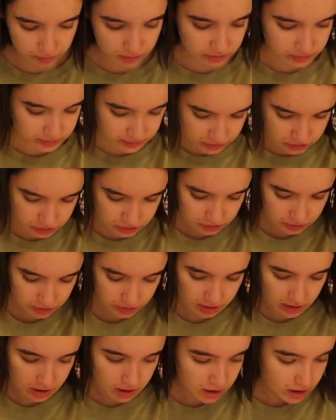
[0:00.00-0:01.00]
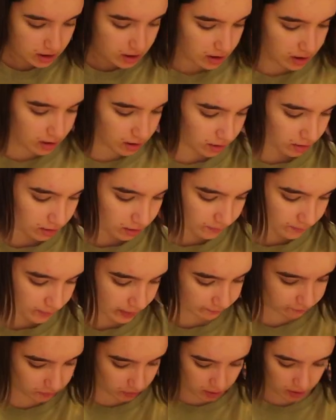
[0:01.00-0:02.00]
conditioner.
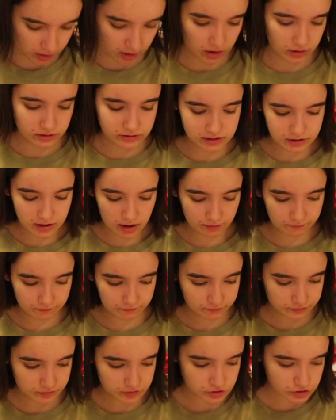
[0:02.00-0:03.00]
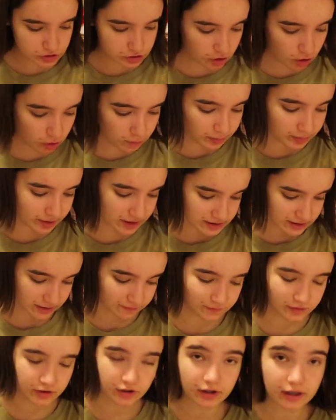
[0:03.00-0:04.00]
I've got a Dove soap because I
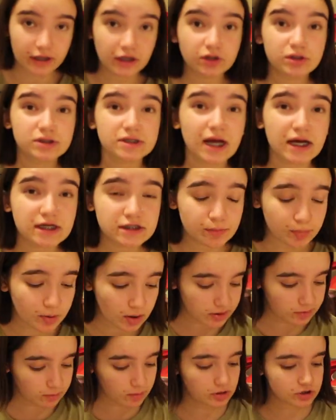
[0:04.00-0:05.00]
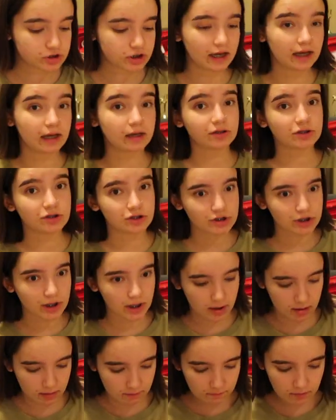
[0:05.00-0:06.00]
figured I could use that as a body wash and to
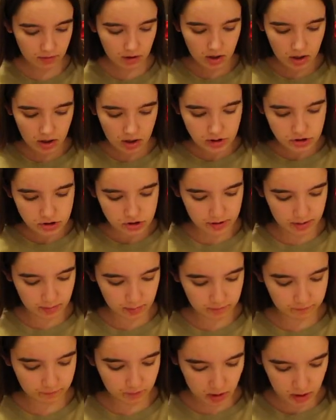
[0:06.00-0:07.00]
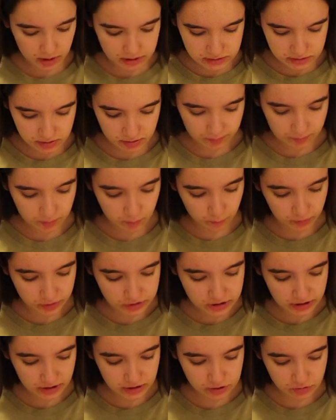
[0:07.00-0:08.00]
shave. So then we've got some
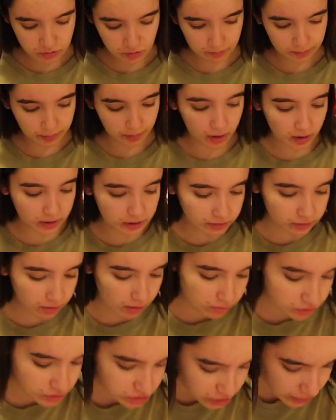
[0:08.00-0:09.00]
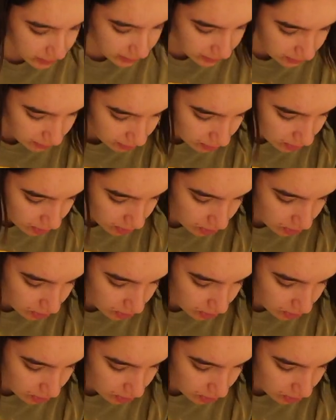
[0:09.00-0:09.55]
Witch Hazel body lotion,